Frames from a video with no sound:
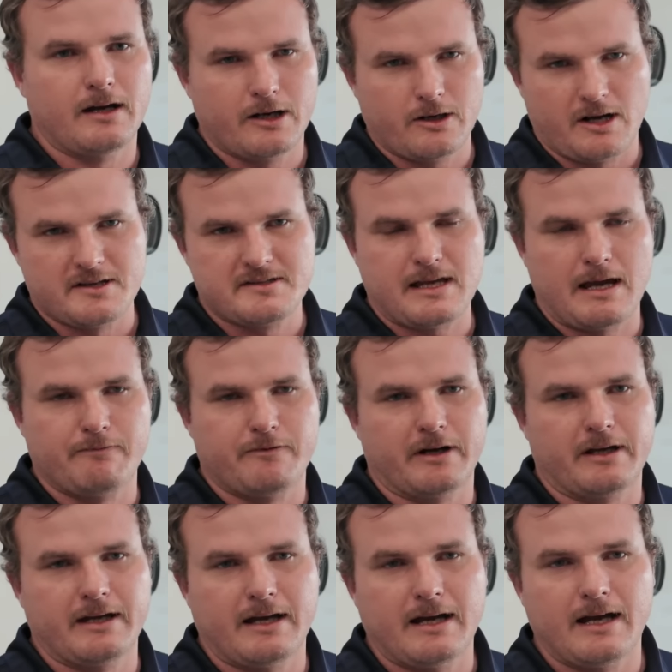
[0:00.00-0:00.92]
across
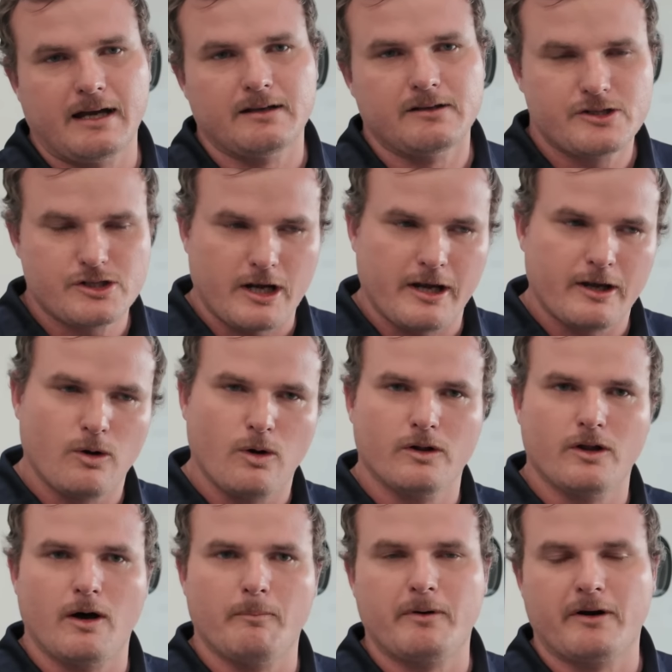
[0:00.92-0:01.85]
Africa and showing
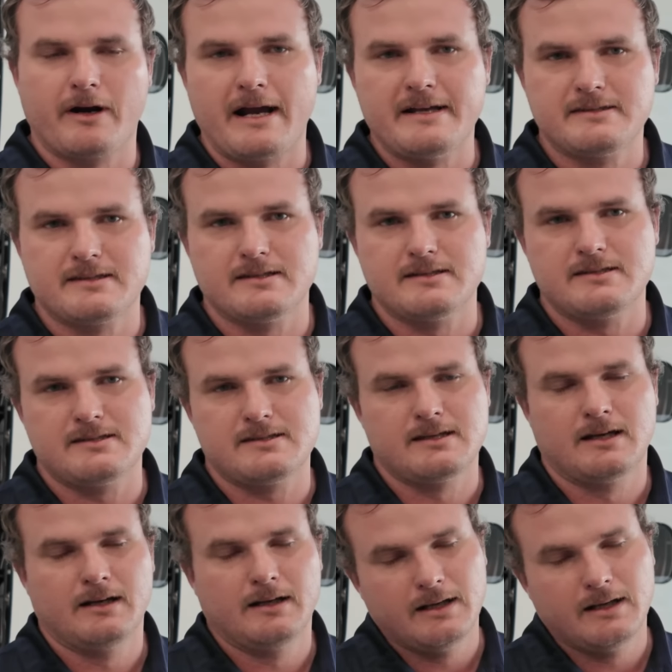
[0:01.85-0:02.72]
all the operators